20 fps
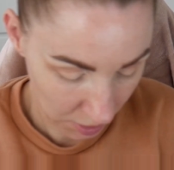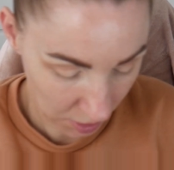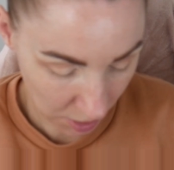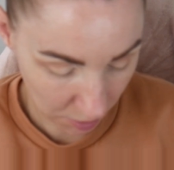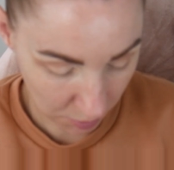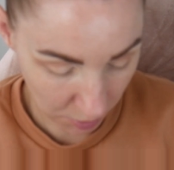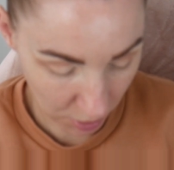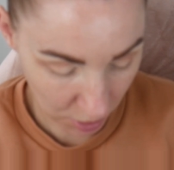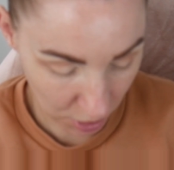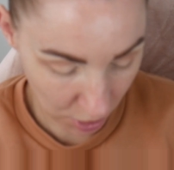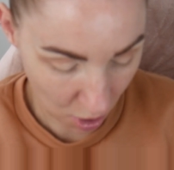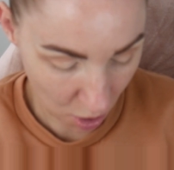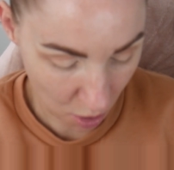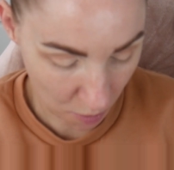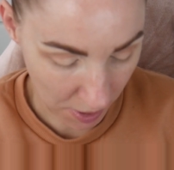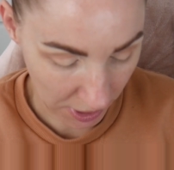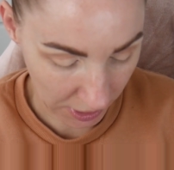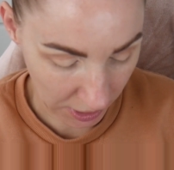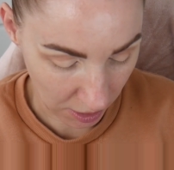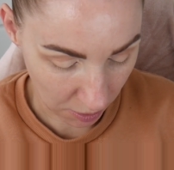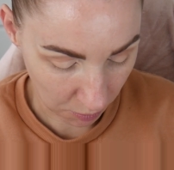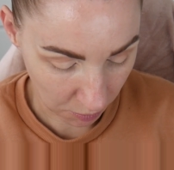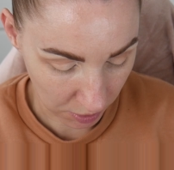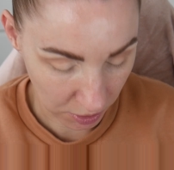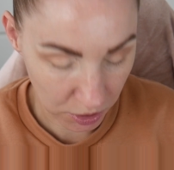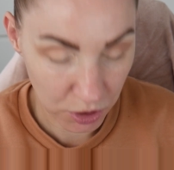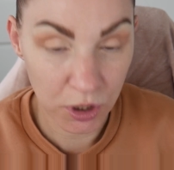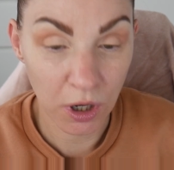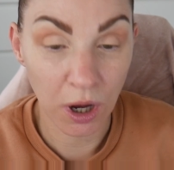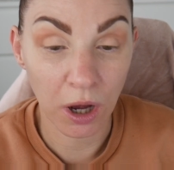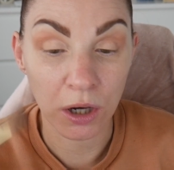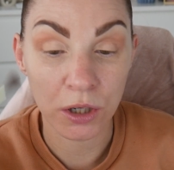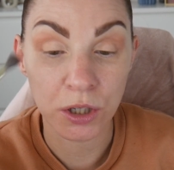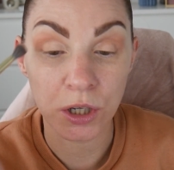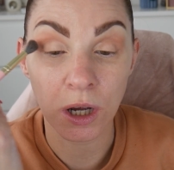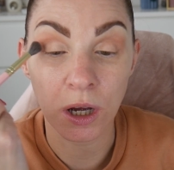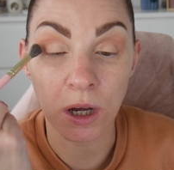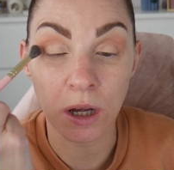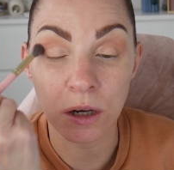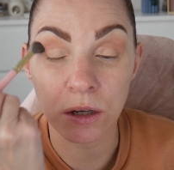I'm going to go back in with
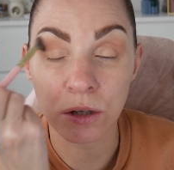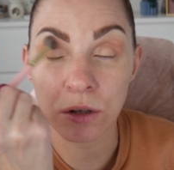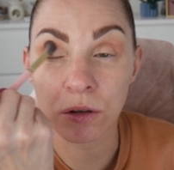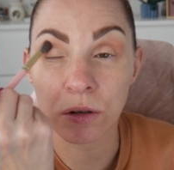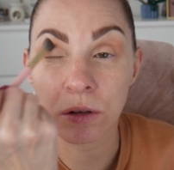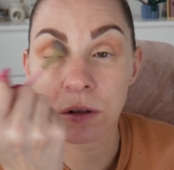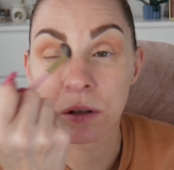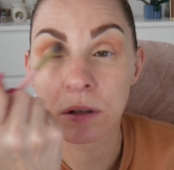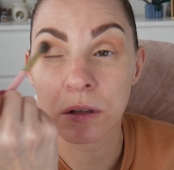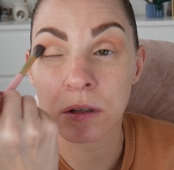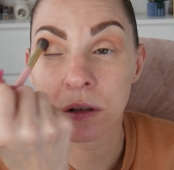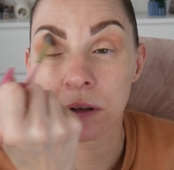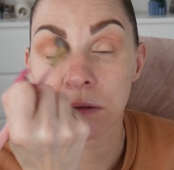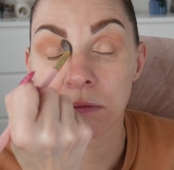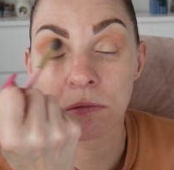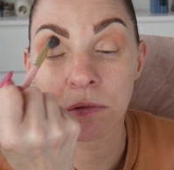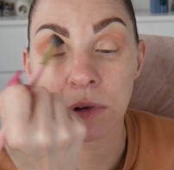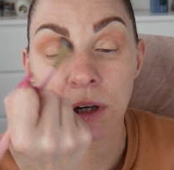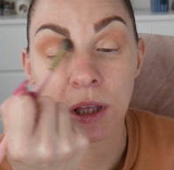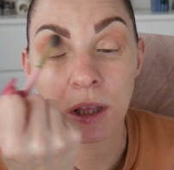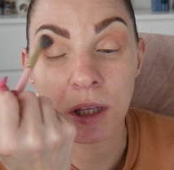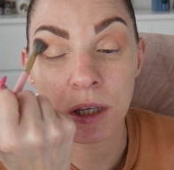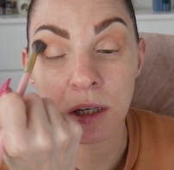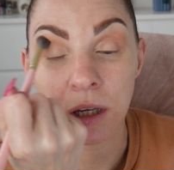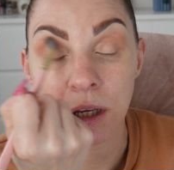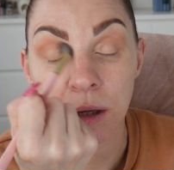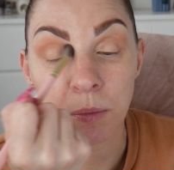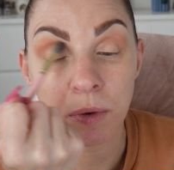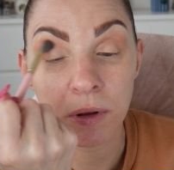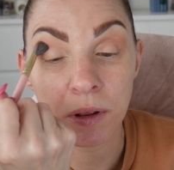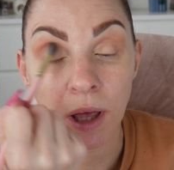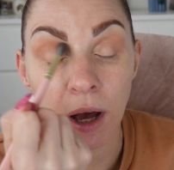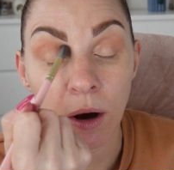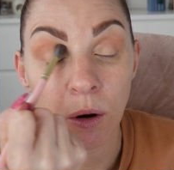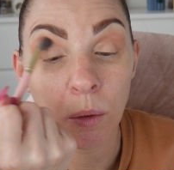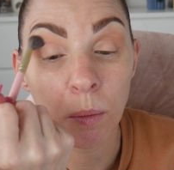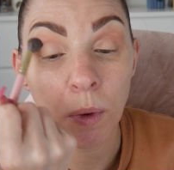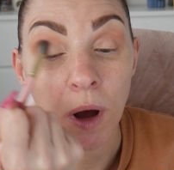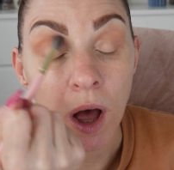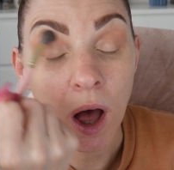Georgia and just really deepen that
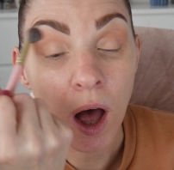up.